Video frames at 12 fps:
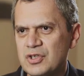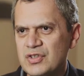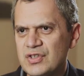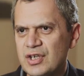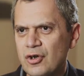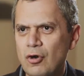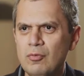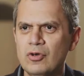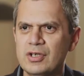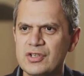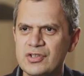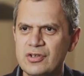which is the
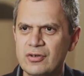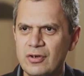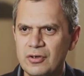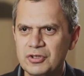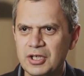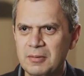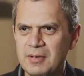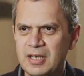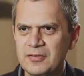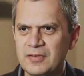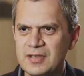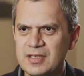commonest neurological
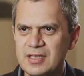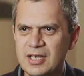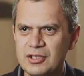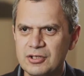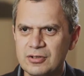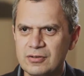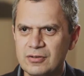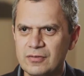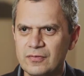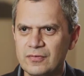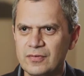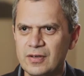manifestation
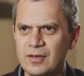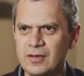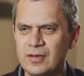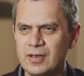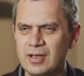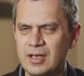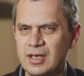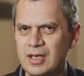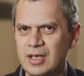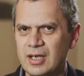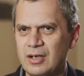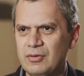of uh,
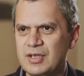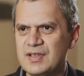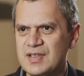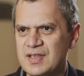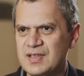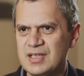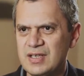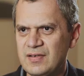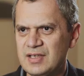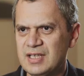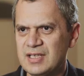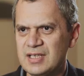uh, gluten
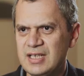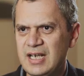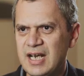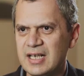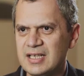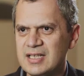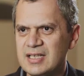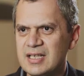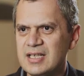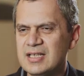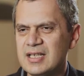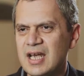sensitivity and celiac
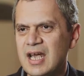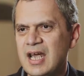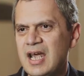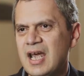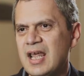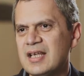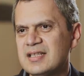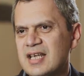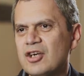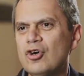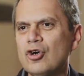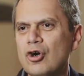disease, the
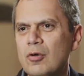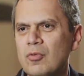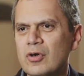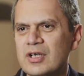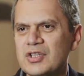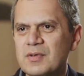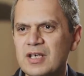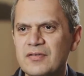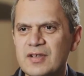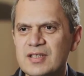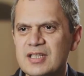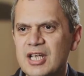second commonest
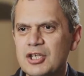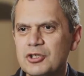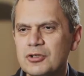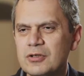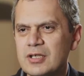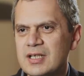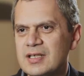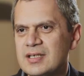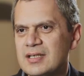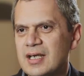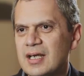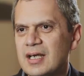manifestation
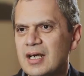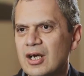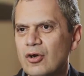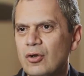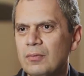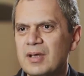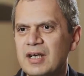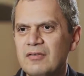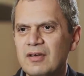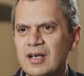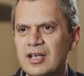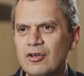is uh, called
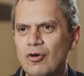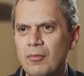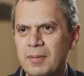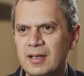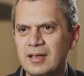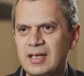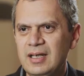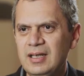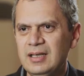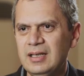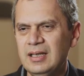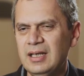peripheral neuropathy.